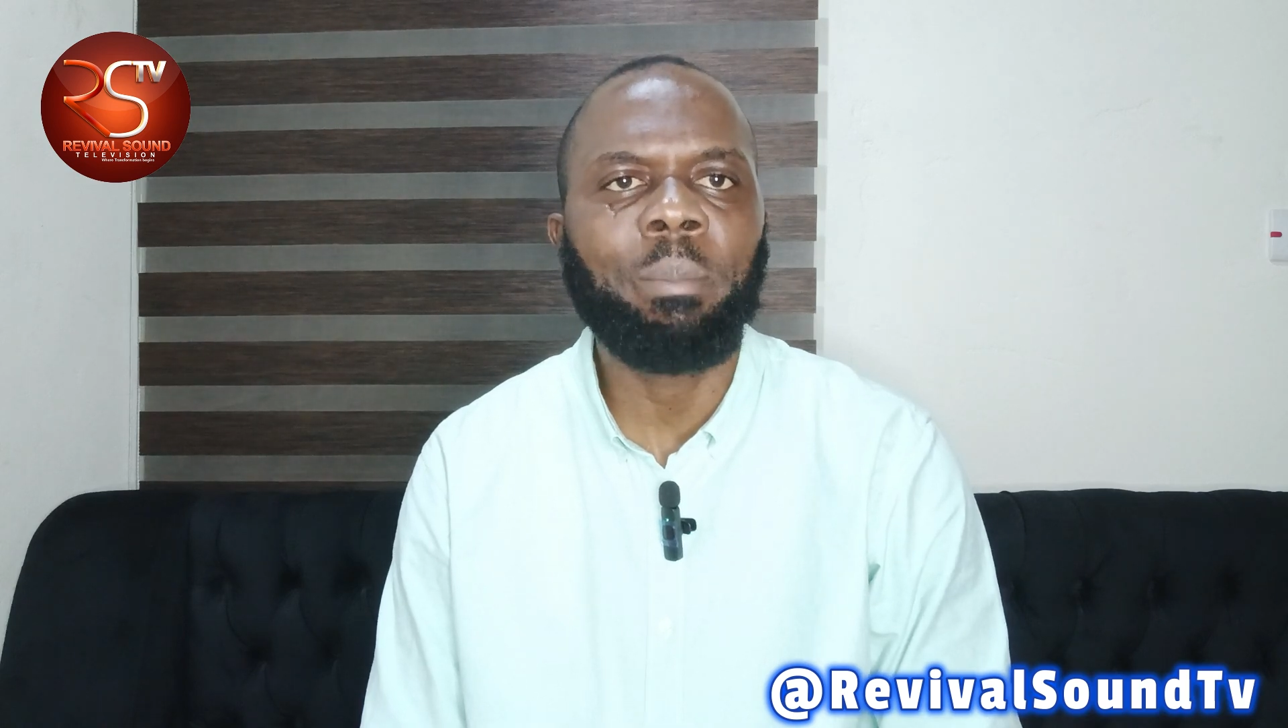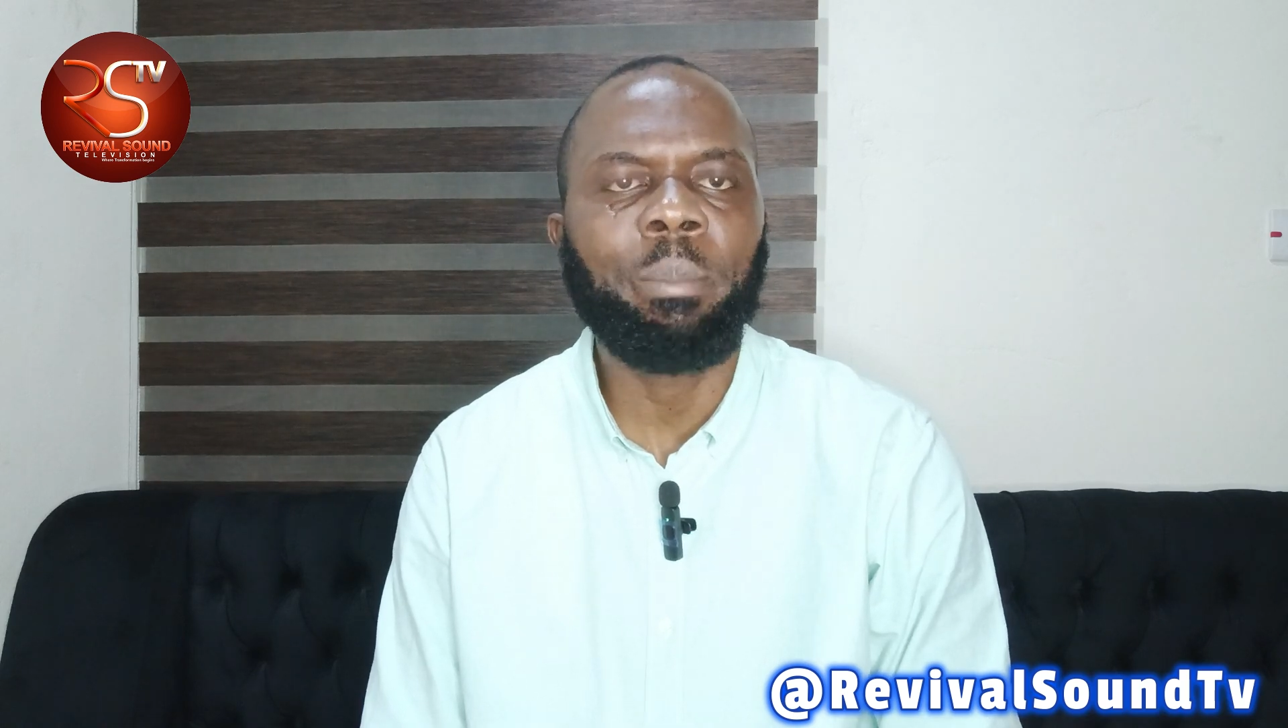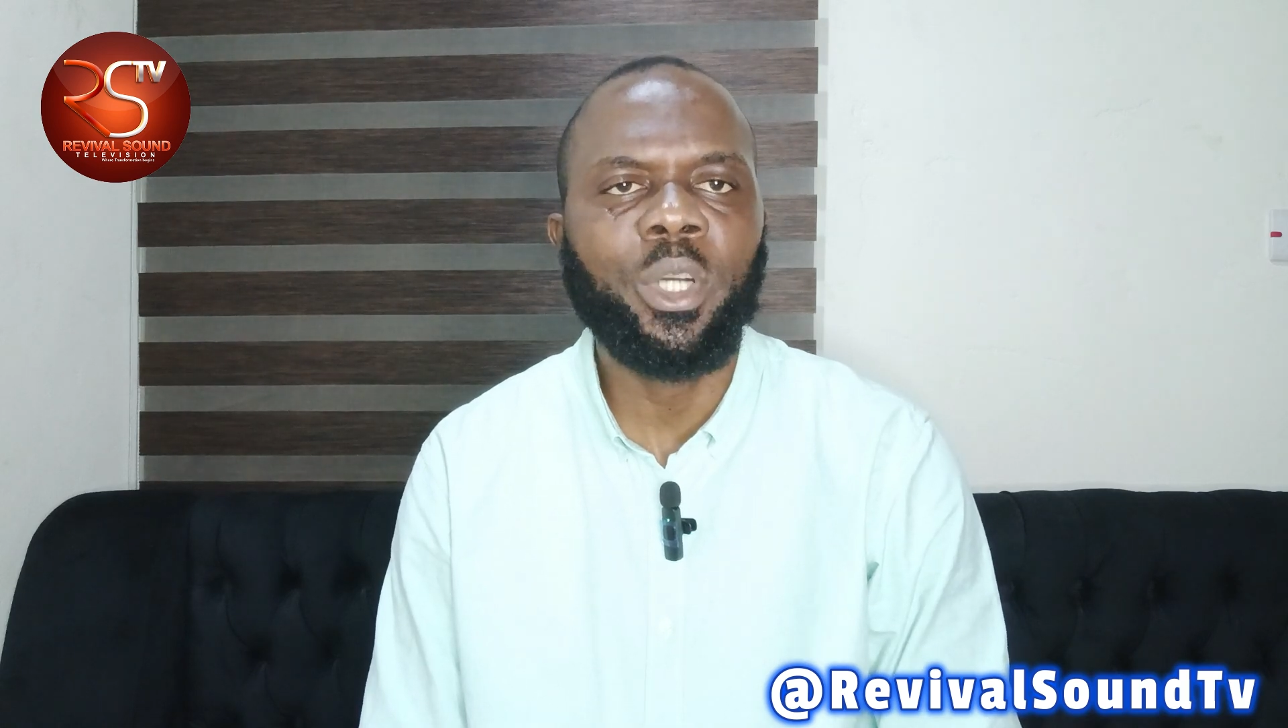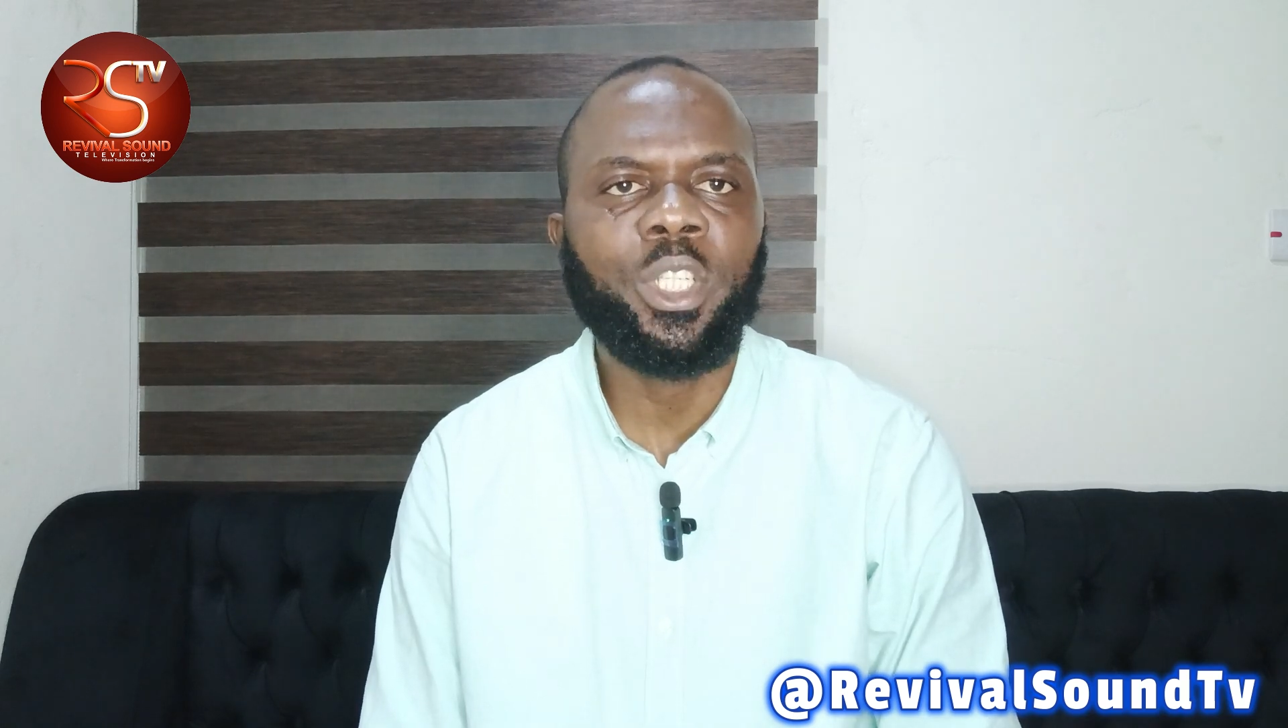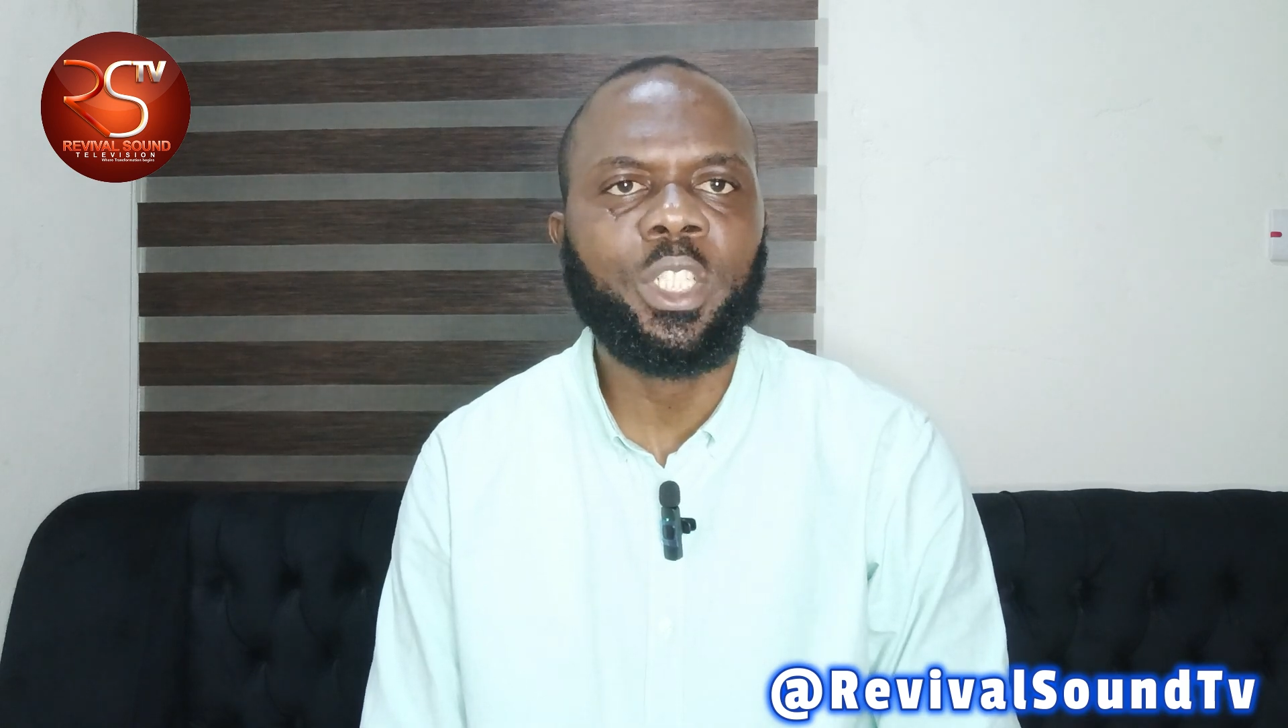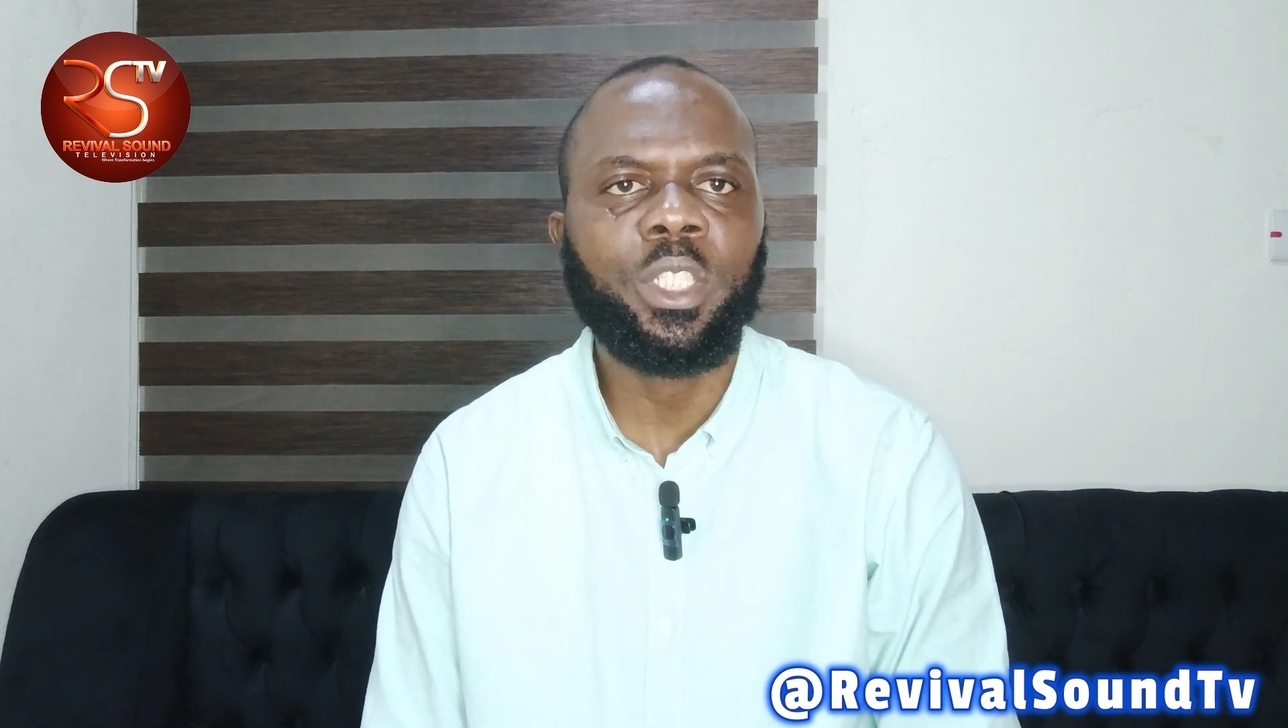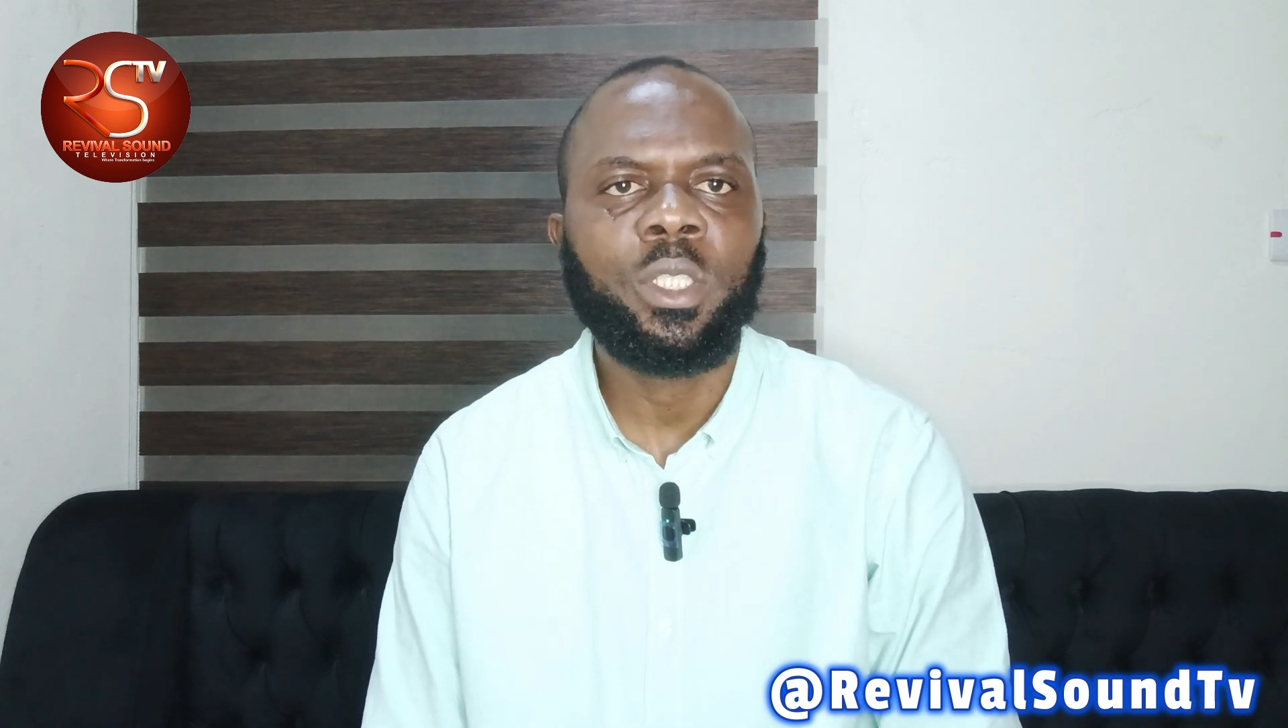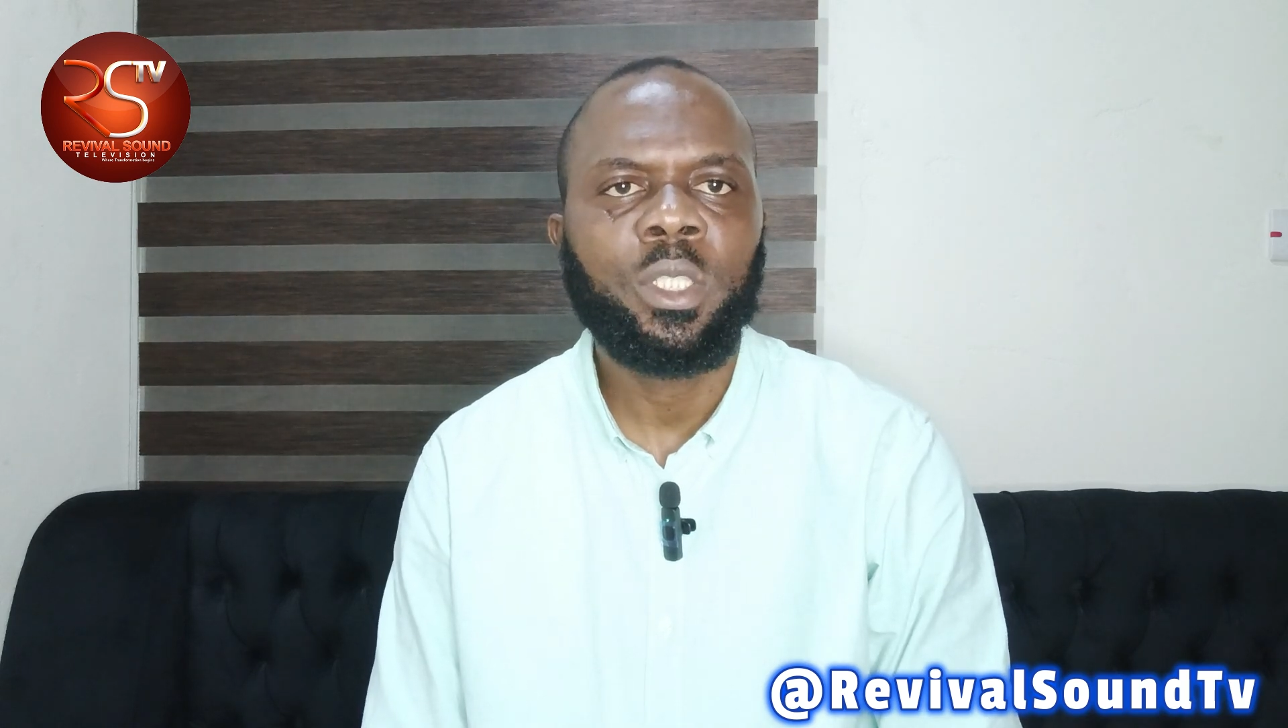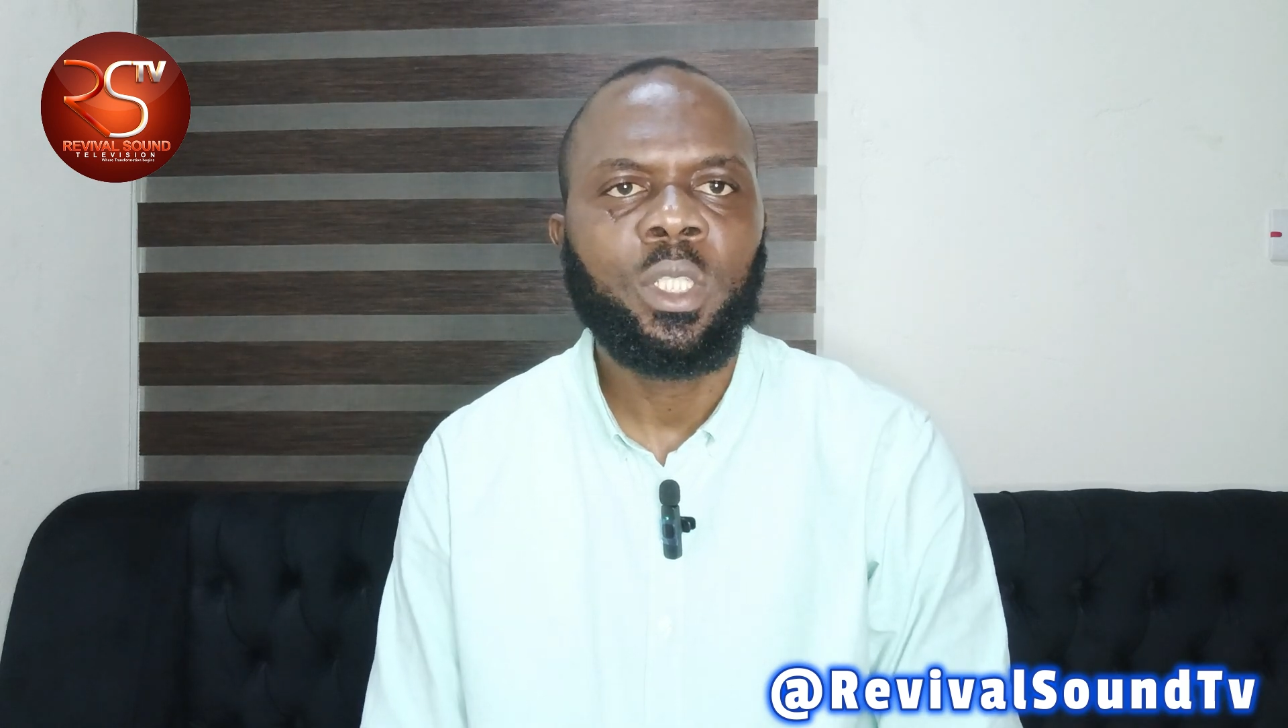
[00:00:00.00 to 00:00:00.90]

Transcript: and body